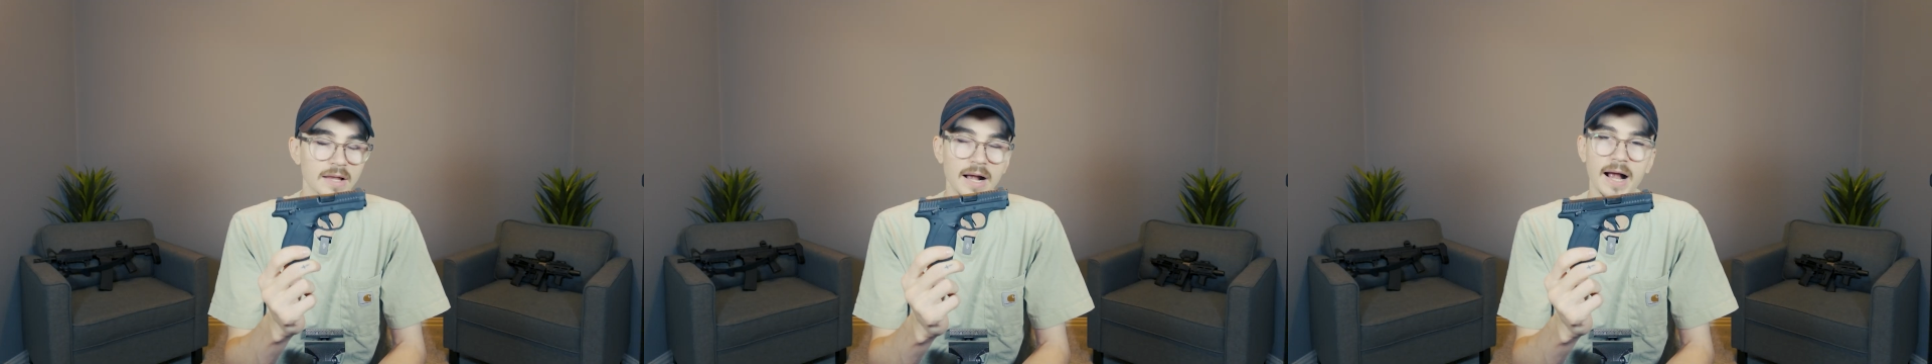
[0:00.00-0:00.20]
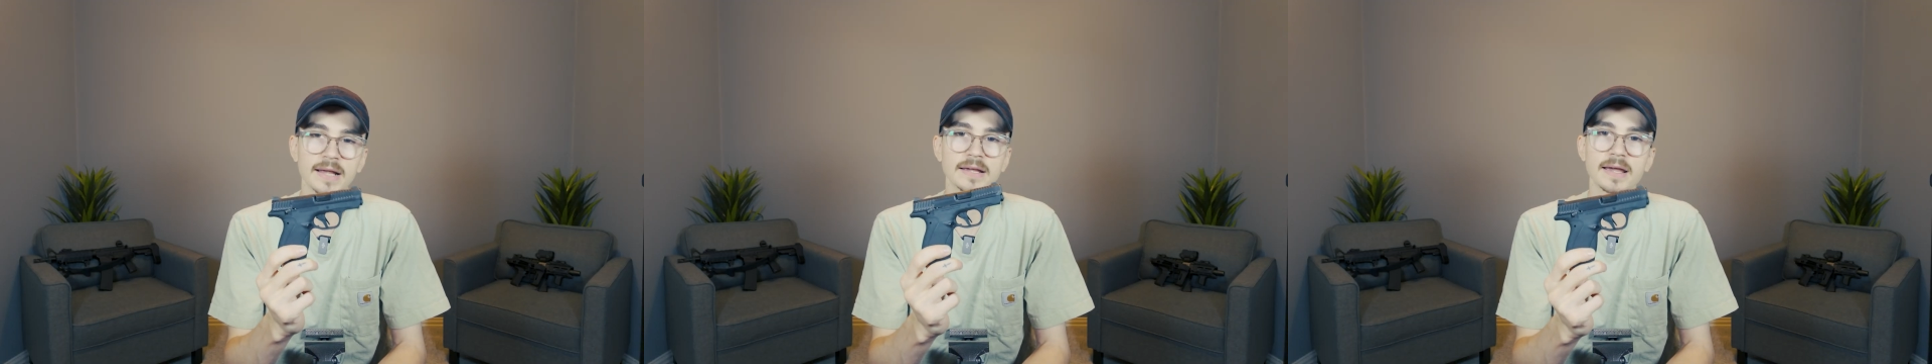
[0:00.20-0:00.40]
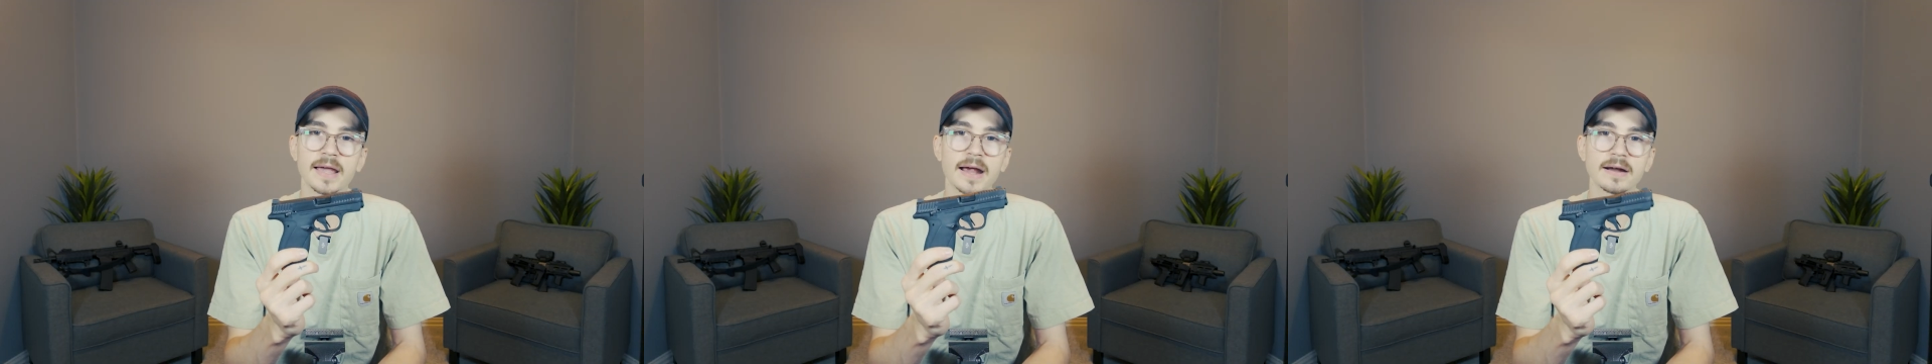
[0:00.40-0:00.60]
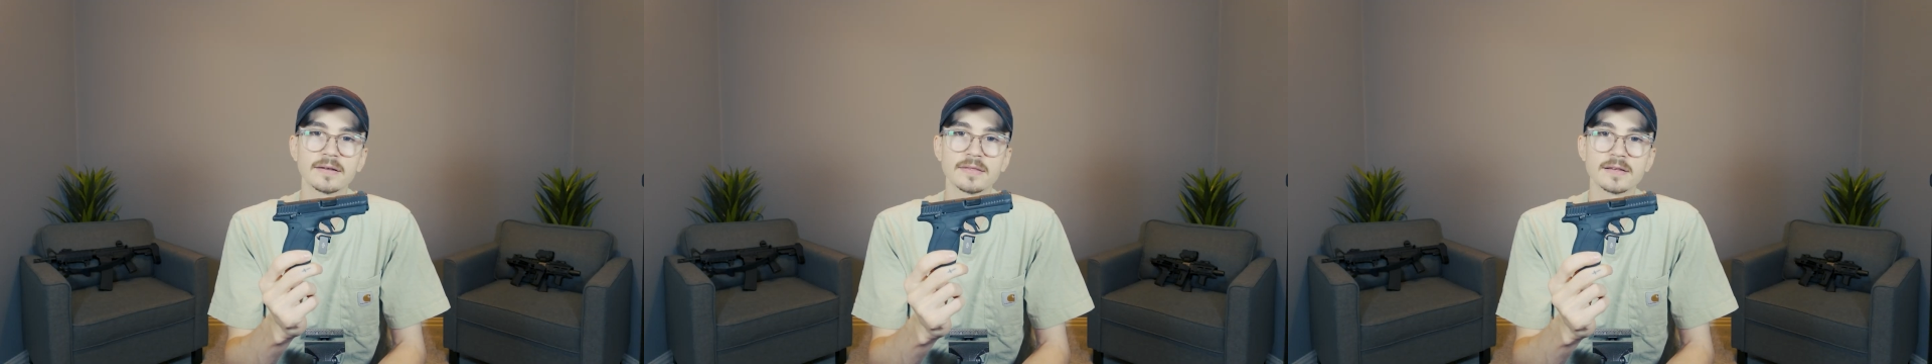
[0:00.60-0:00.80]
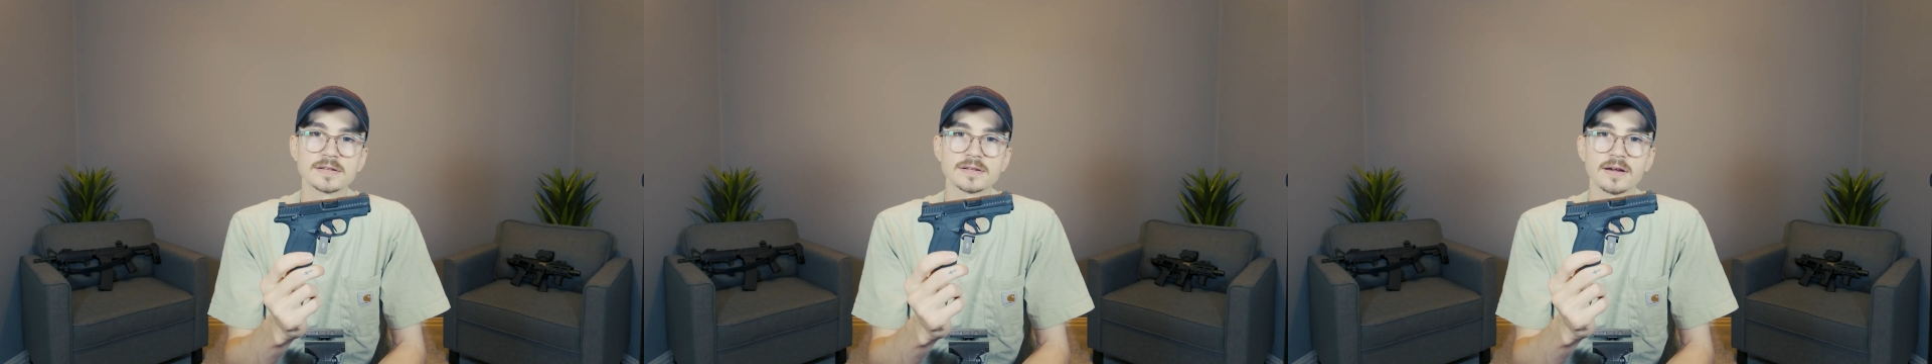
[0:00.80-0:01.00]
I could carry
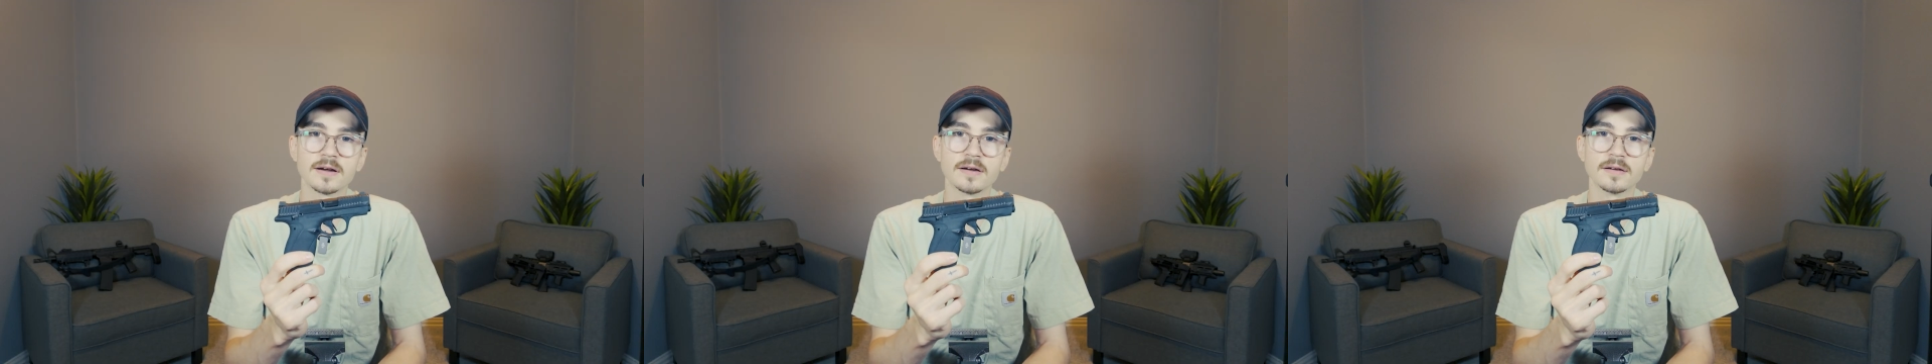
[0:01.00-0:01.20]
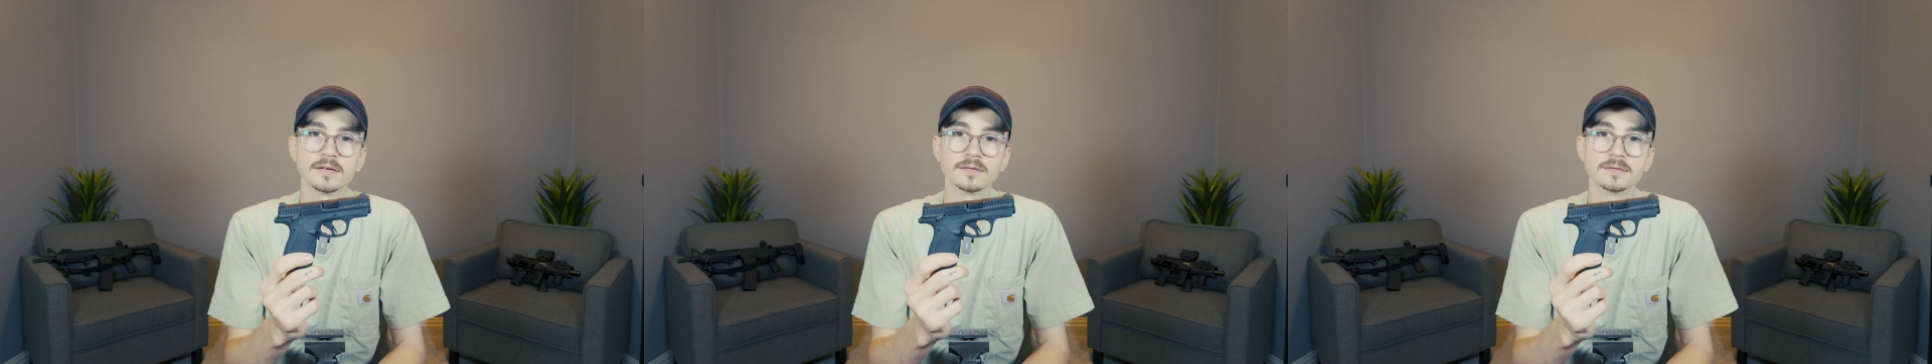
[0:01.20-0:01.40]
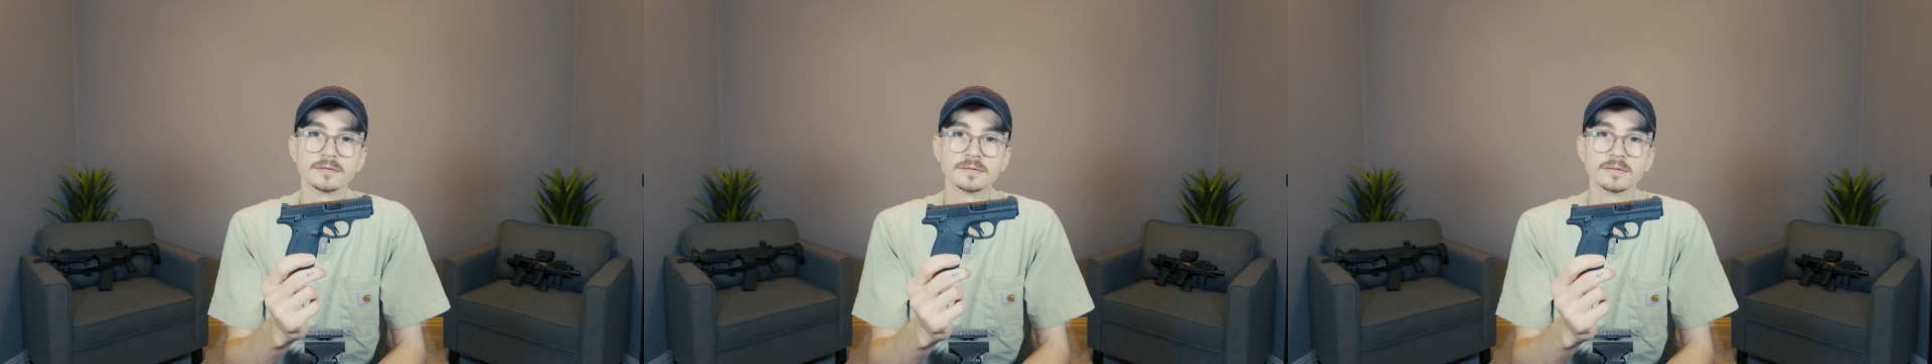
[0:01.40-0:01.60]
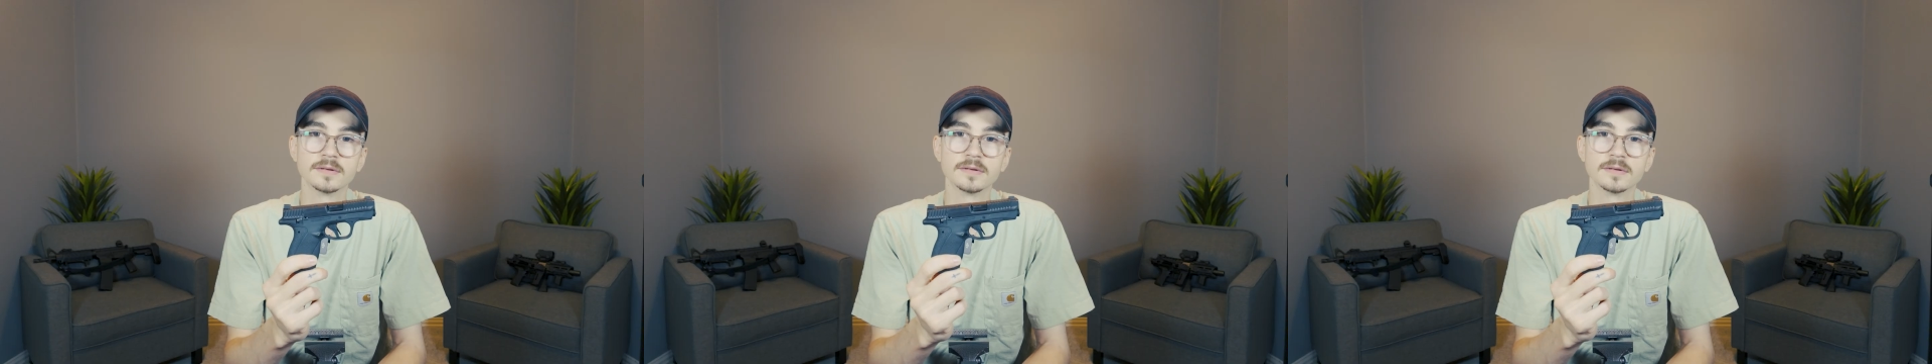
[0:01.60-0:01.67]
this gun,